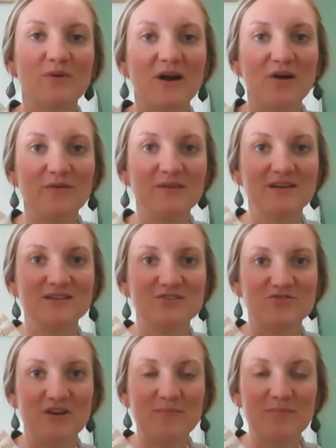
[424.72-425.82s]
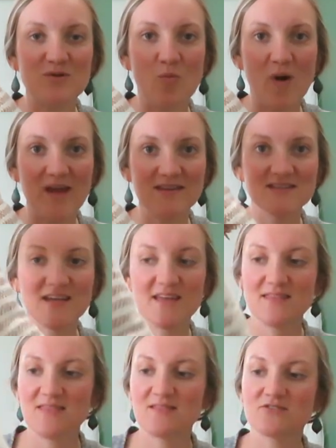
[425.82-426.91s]
the brown stripe and white
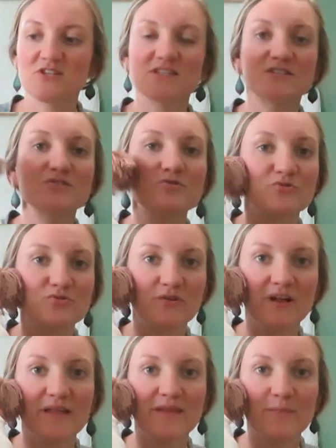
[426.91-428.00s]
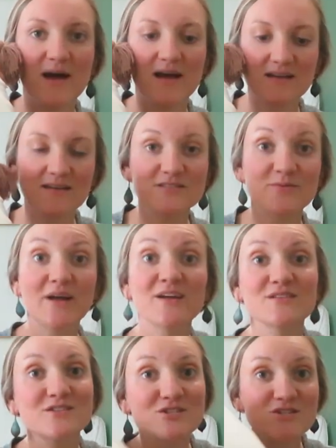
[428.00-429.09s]
and then they're just neutral on the back so I
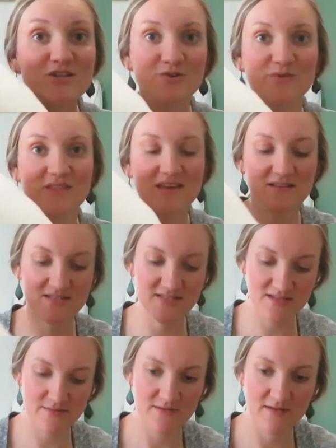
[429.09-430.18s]
got two of these